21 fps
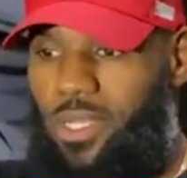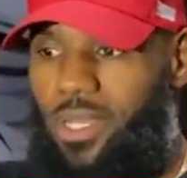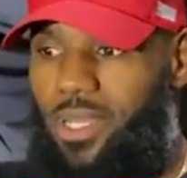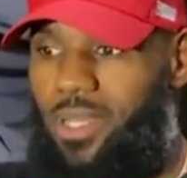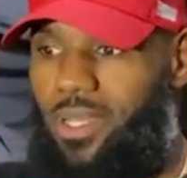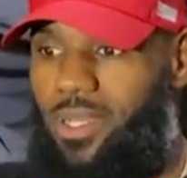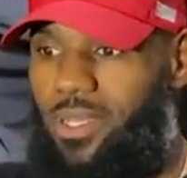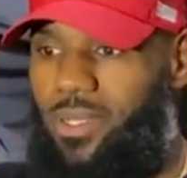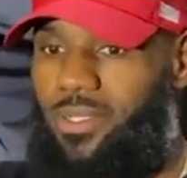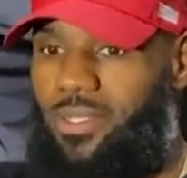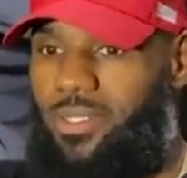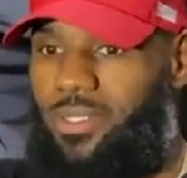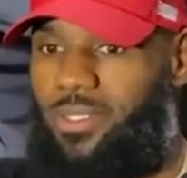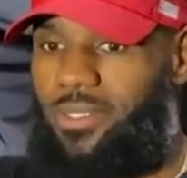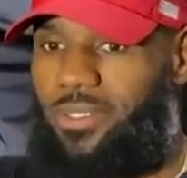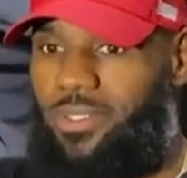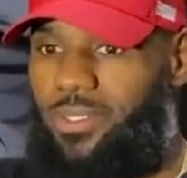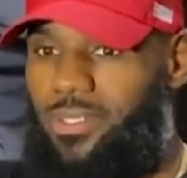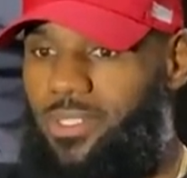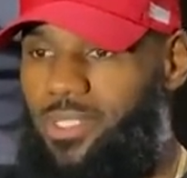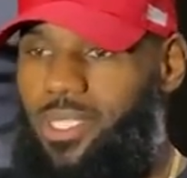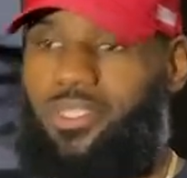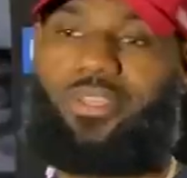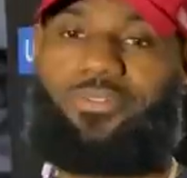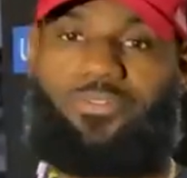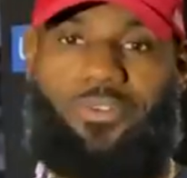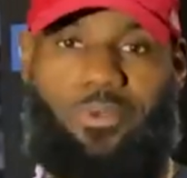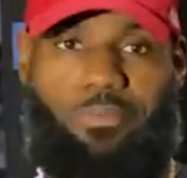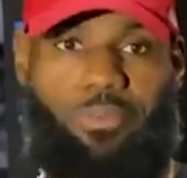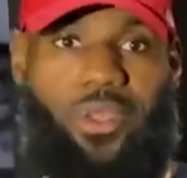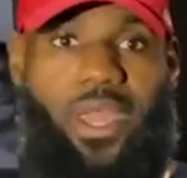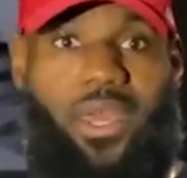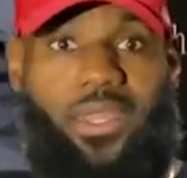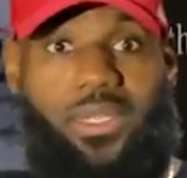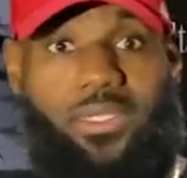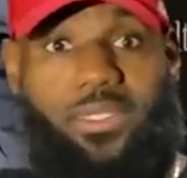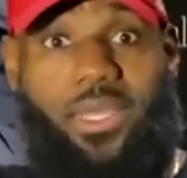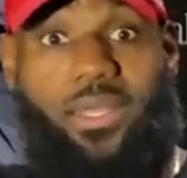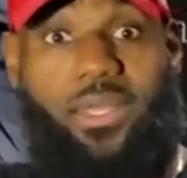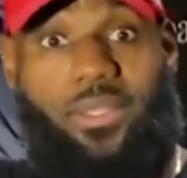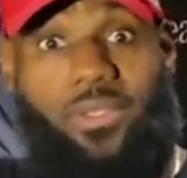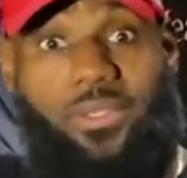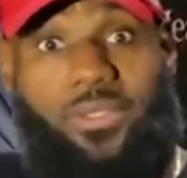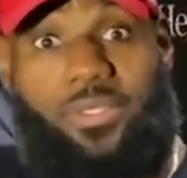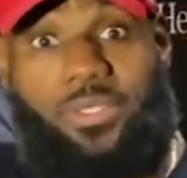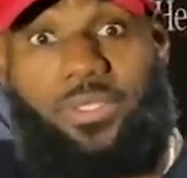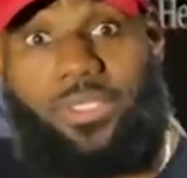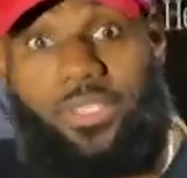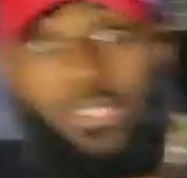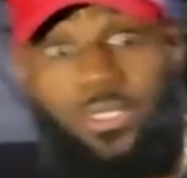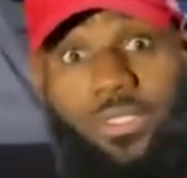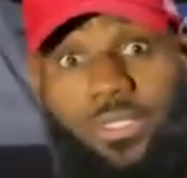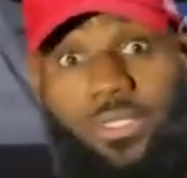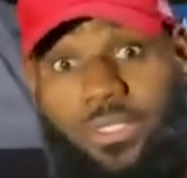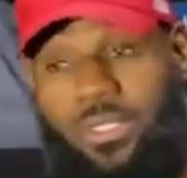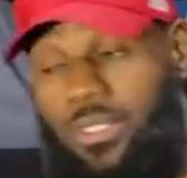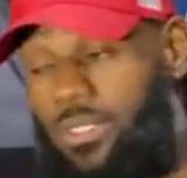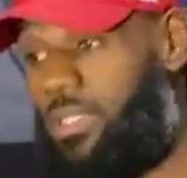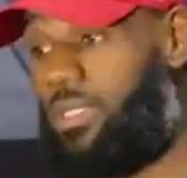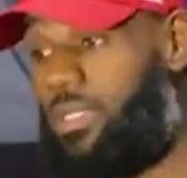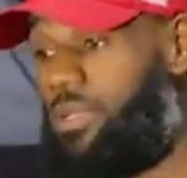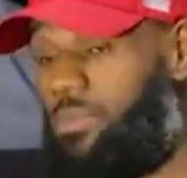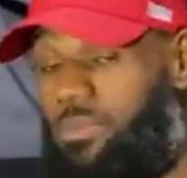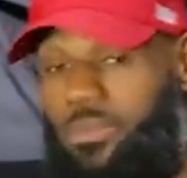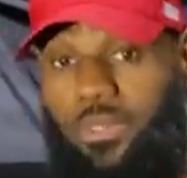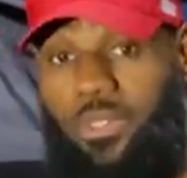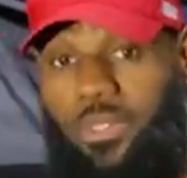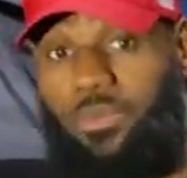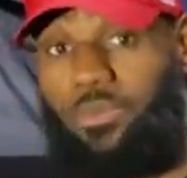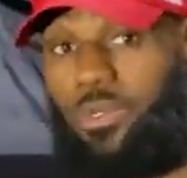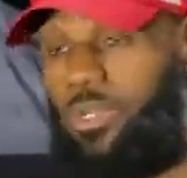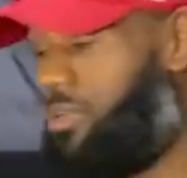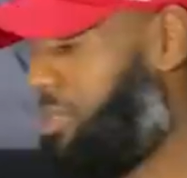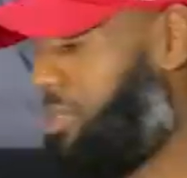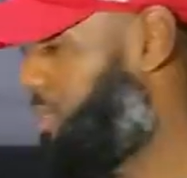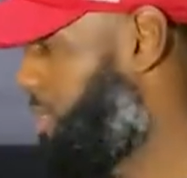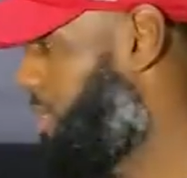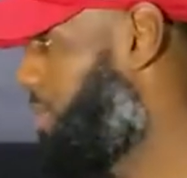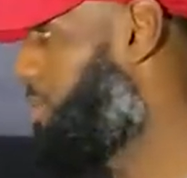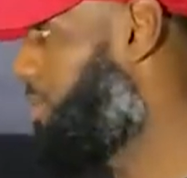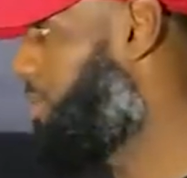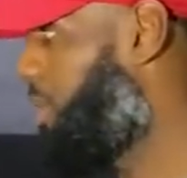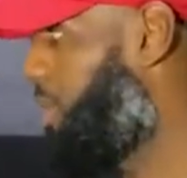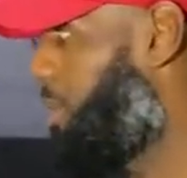with uh, justice for Breonna Taylor. Um, we're going to continue to